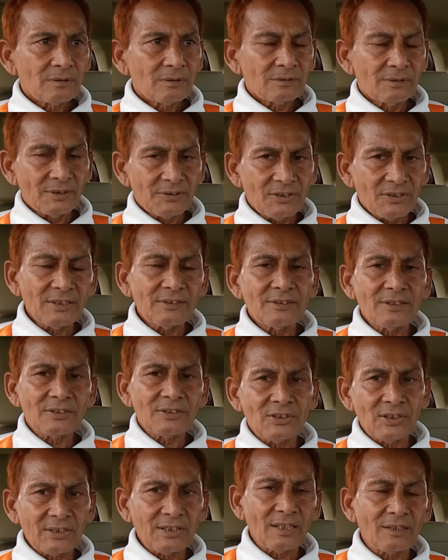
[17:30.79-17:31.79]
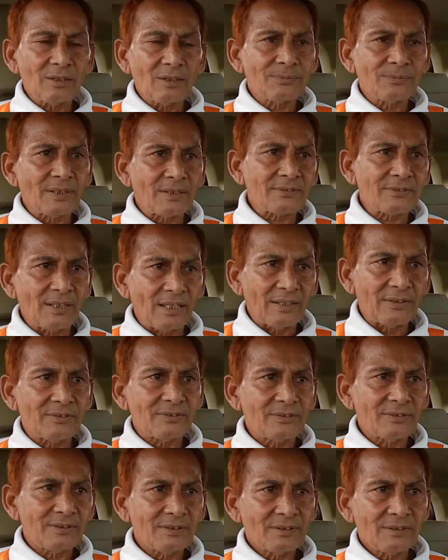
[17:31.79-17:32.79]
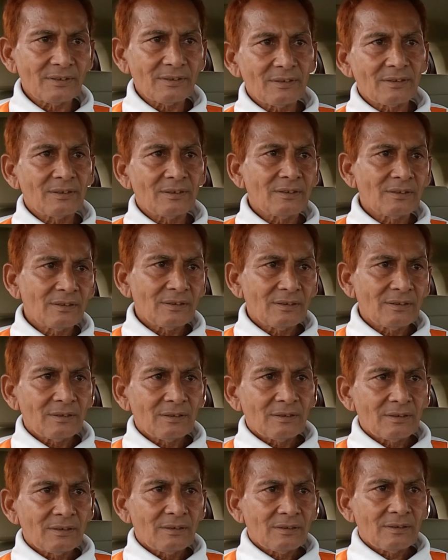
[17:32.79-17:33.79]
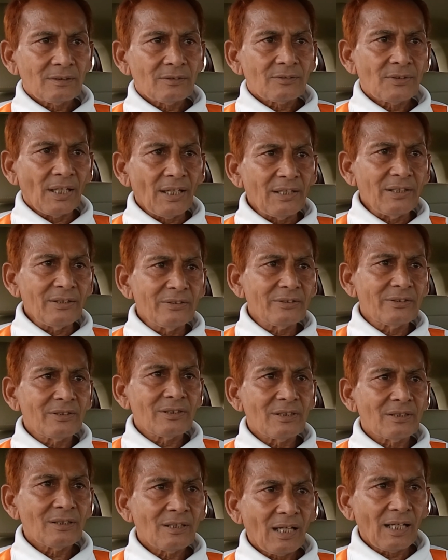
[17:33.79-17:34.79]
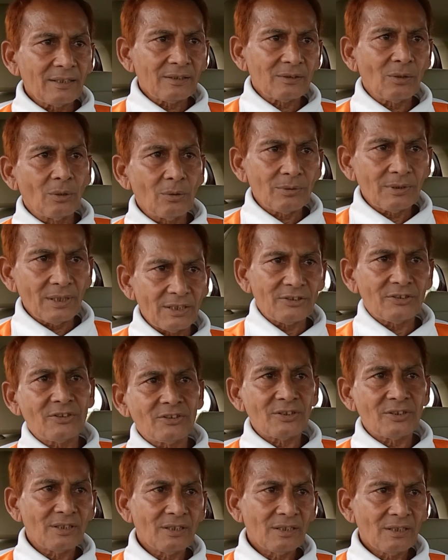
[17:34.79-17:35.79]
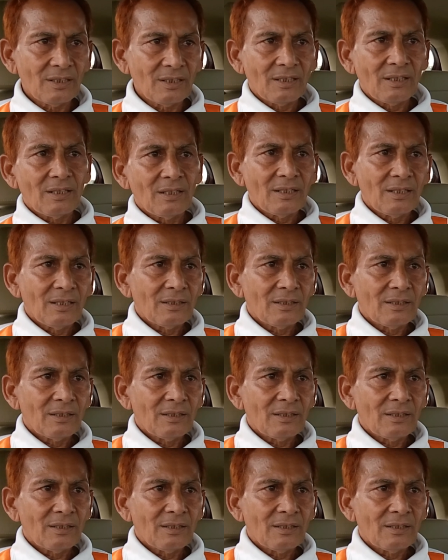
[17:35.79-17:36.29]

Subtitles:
Think and grow rich. Think and become what you want. Thank you very